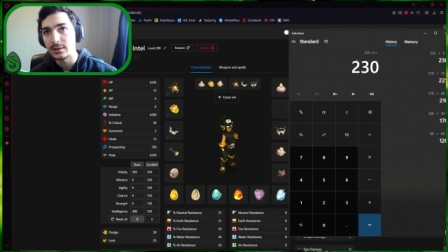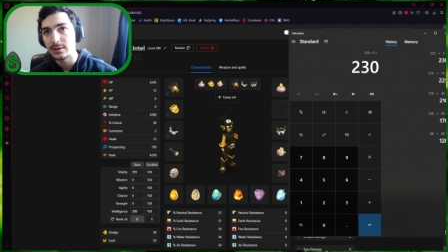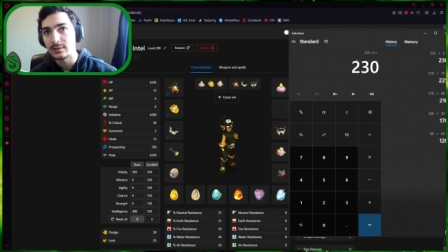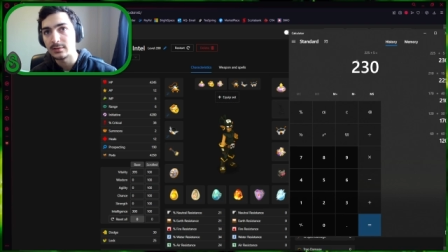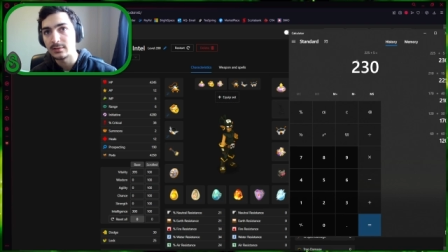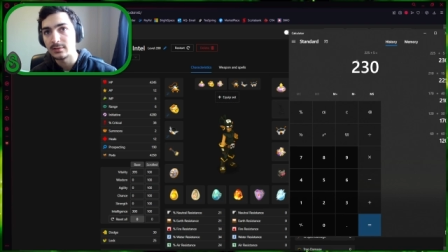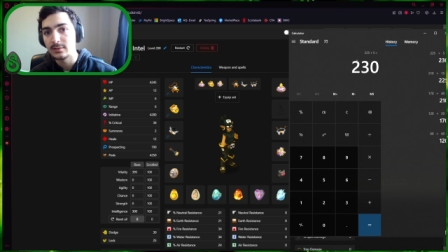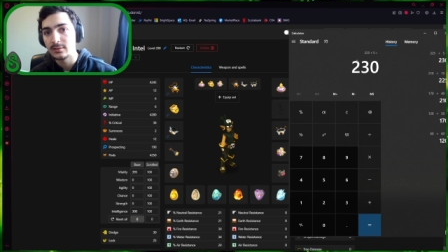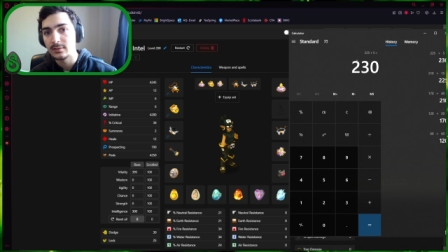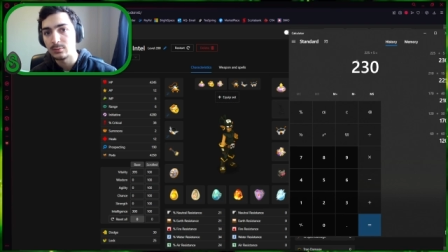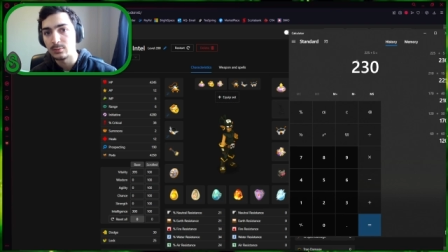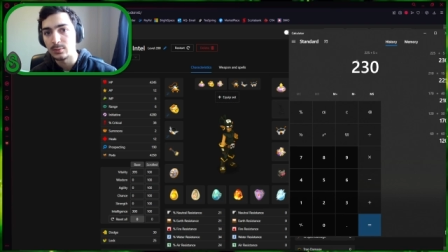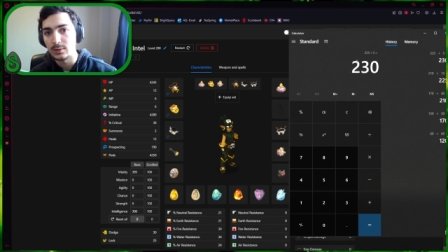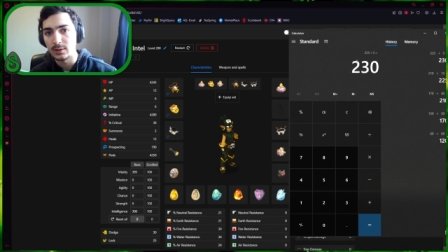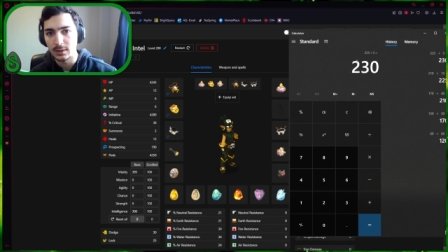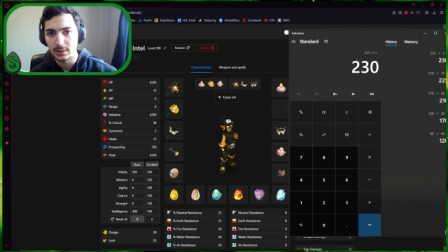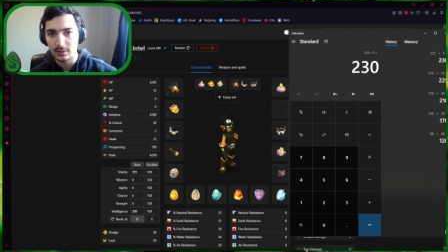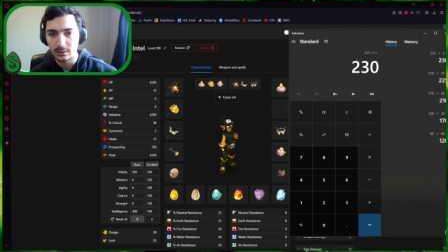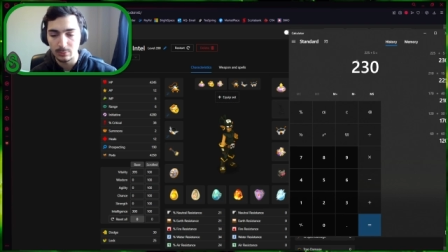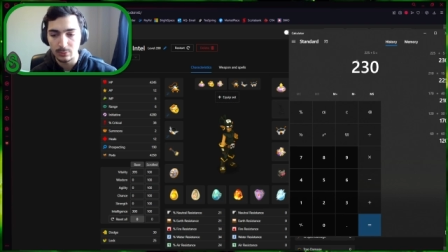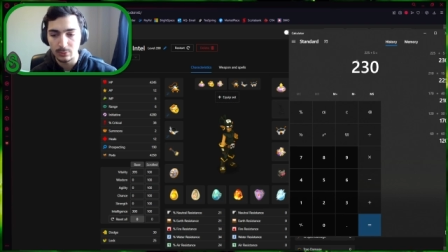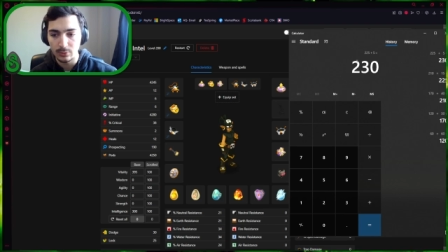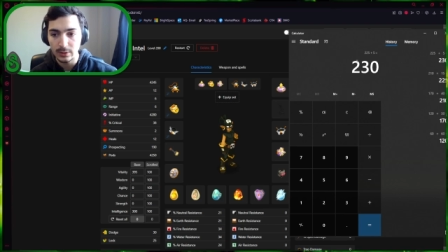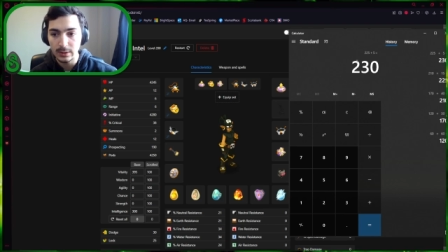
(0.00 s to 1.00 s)
that's really
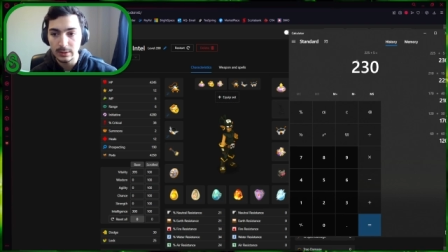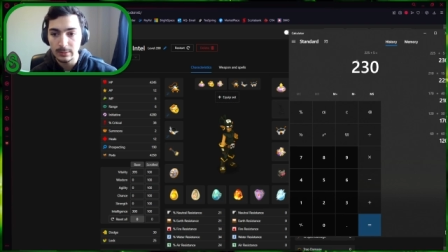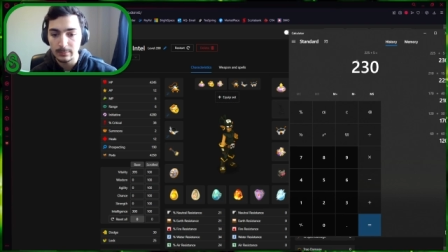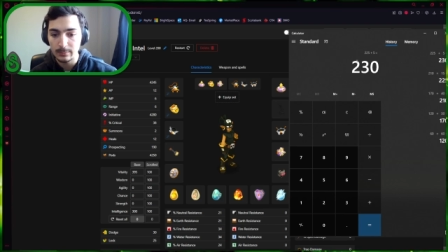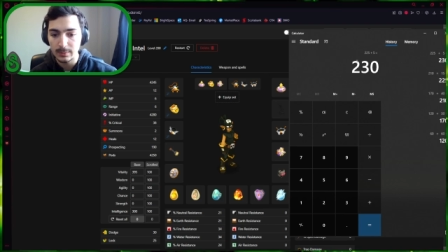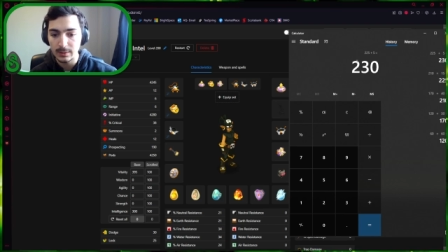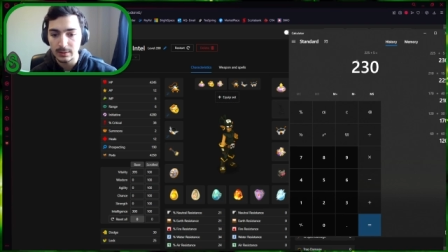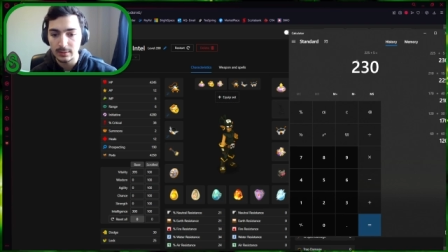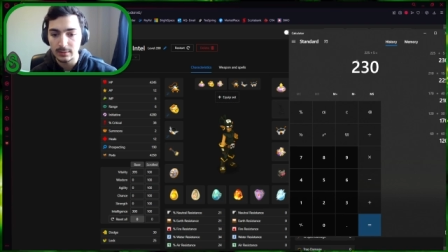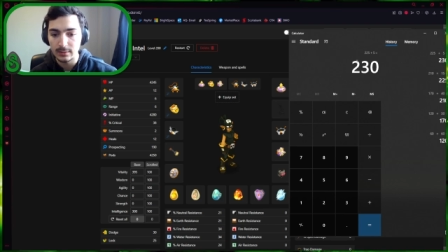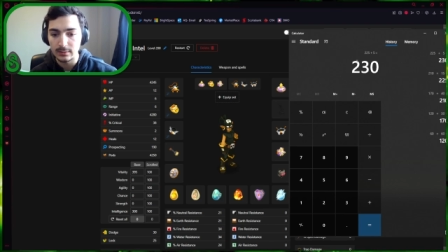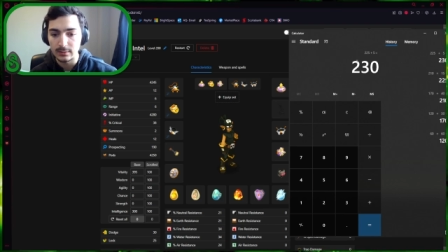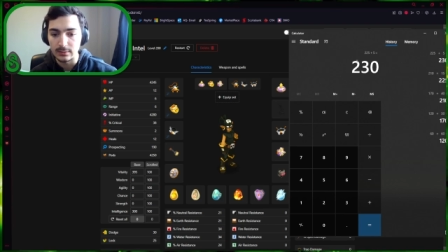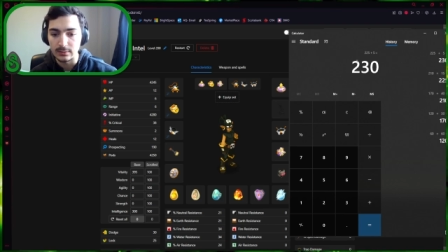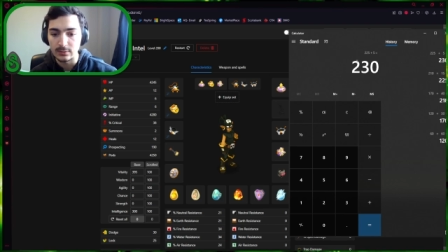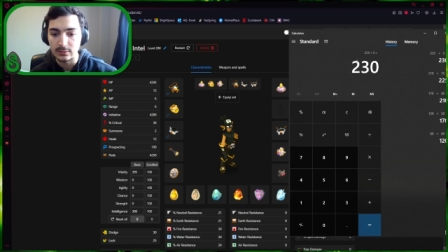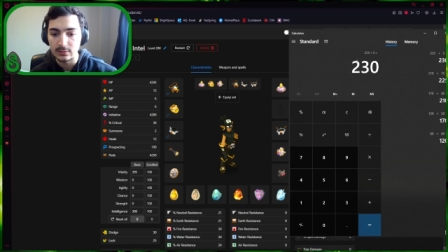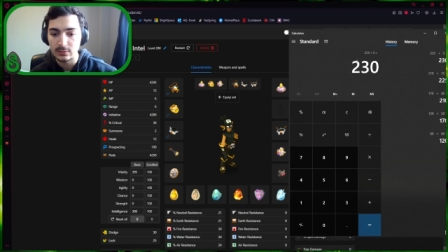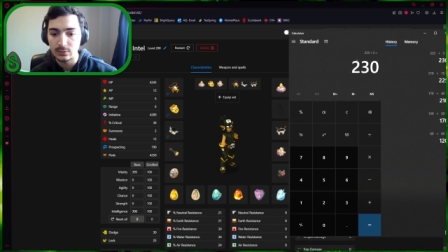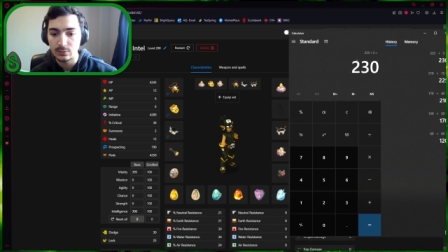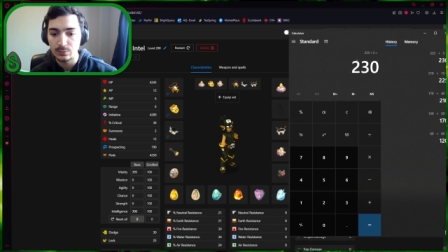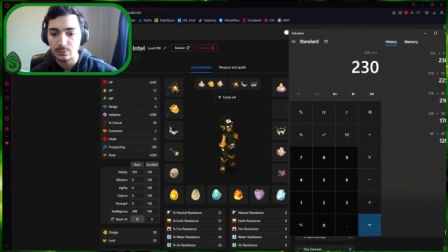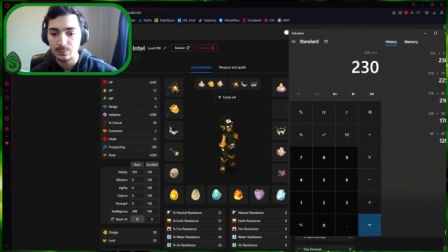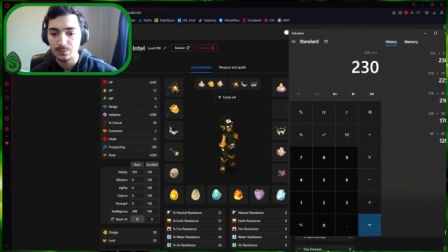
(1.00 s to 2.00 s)
the point,
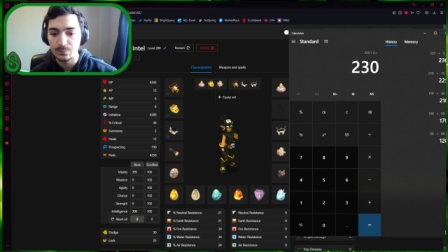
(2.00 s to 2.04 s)
because